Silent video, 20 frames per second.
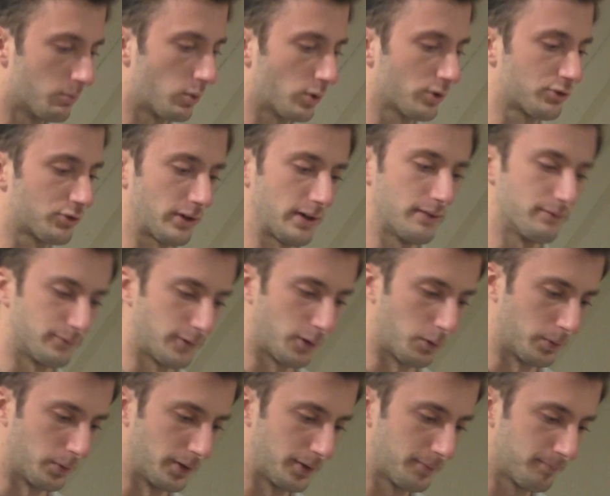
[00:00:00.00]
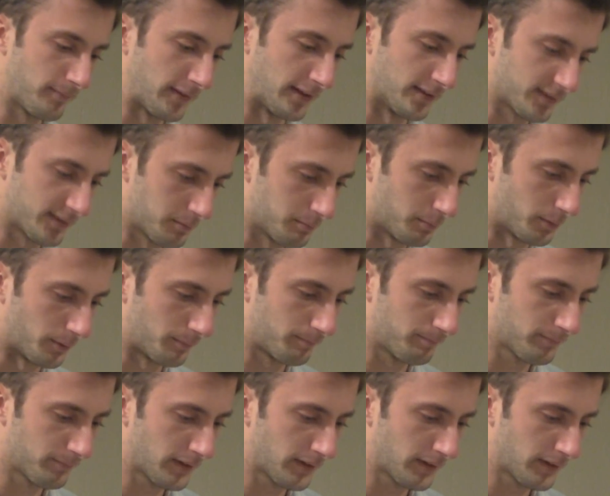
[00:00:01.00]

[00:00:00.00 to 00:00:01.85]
more straightforward and simple.